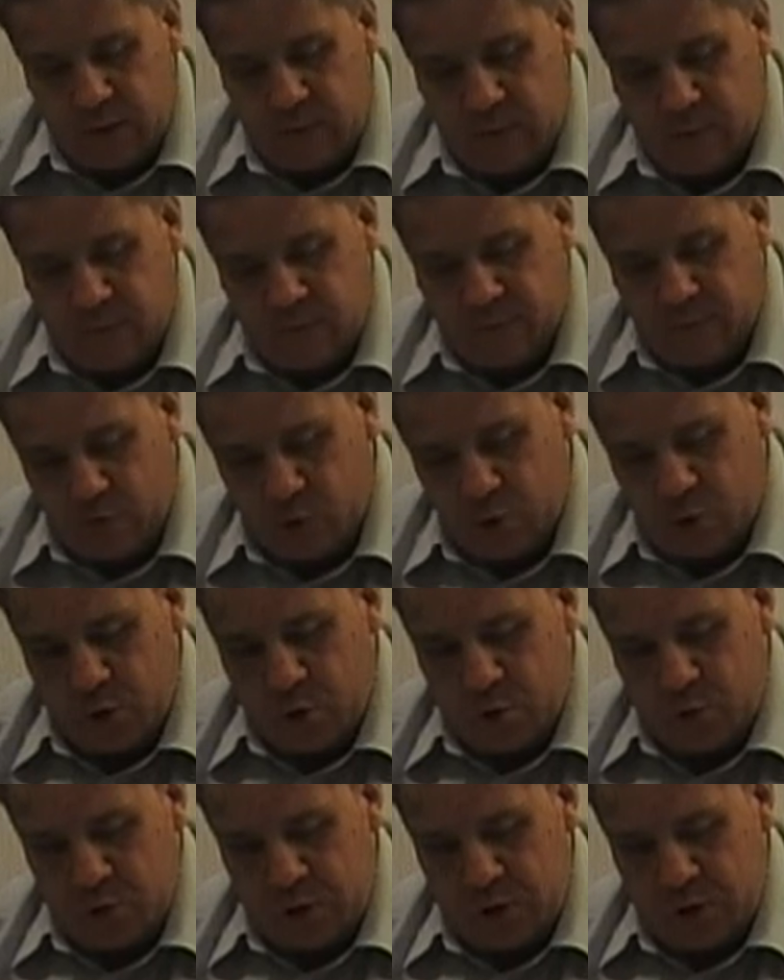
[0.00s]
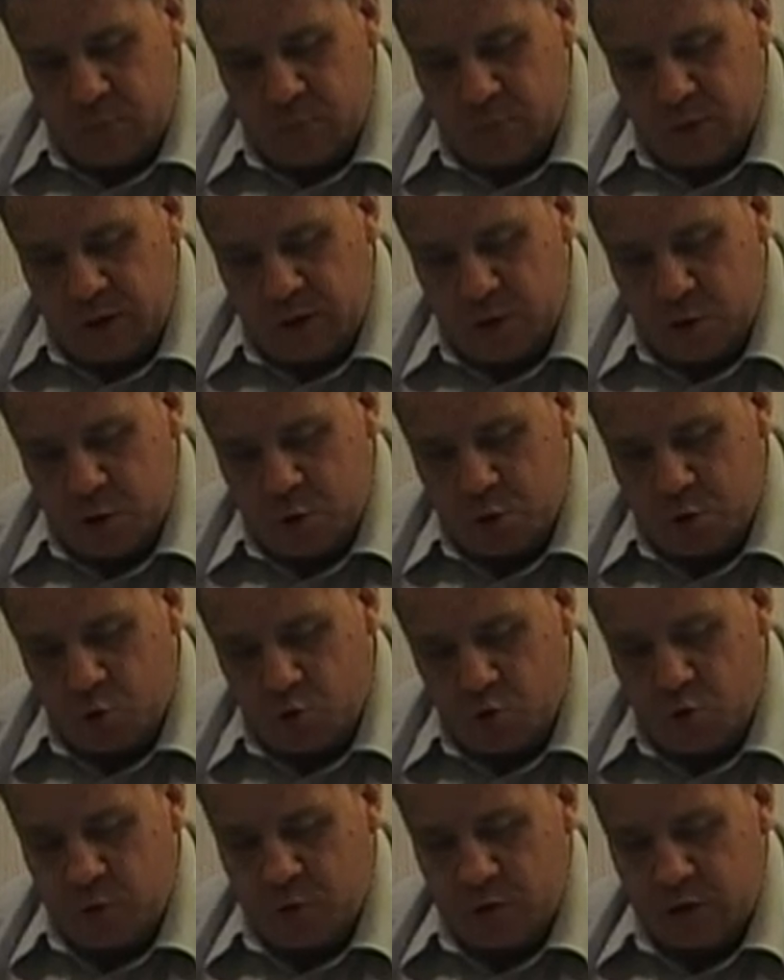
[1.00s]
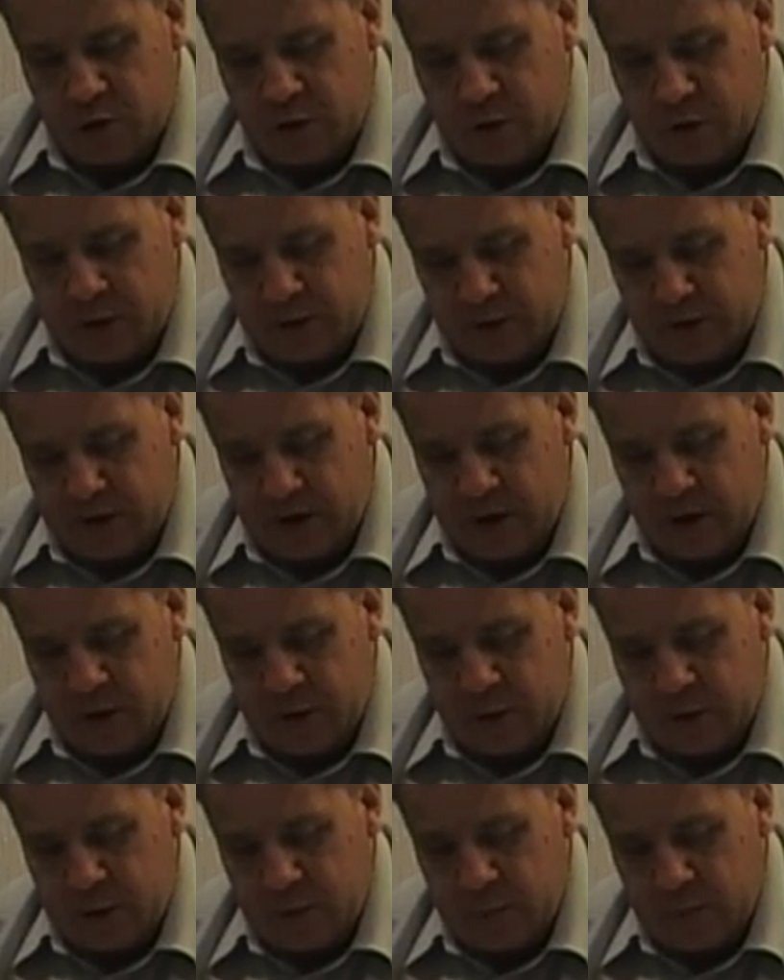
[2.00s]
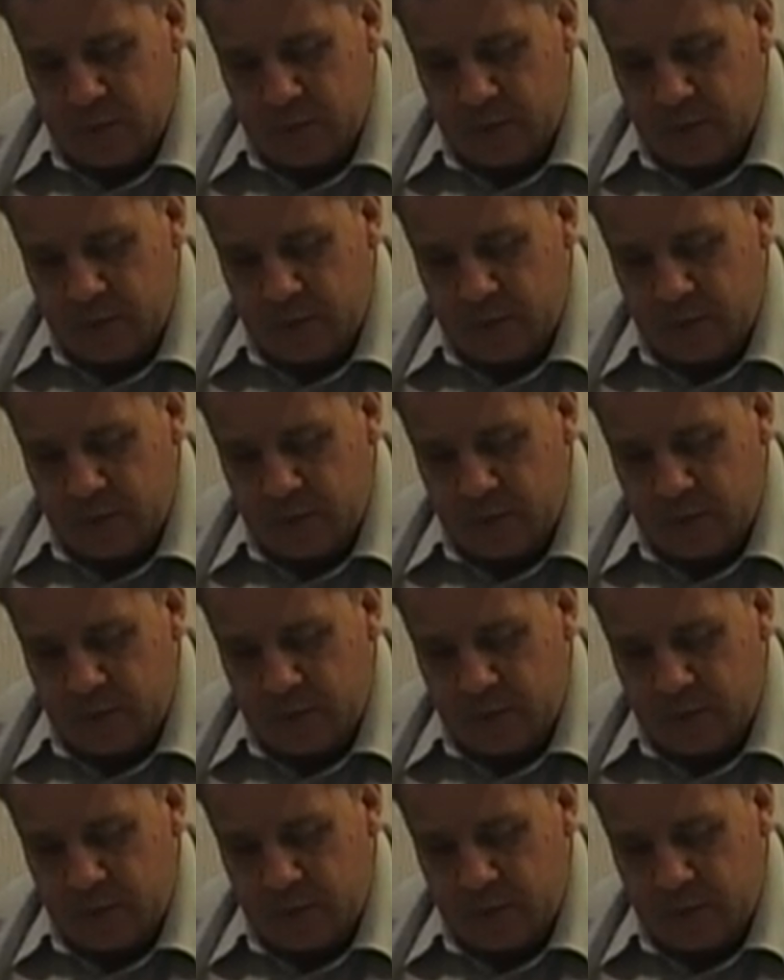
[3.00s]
from forgeries by unscrupulous liars,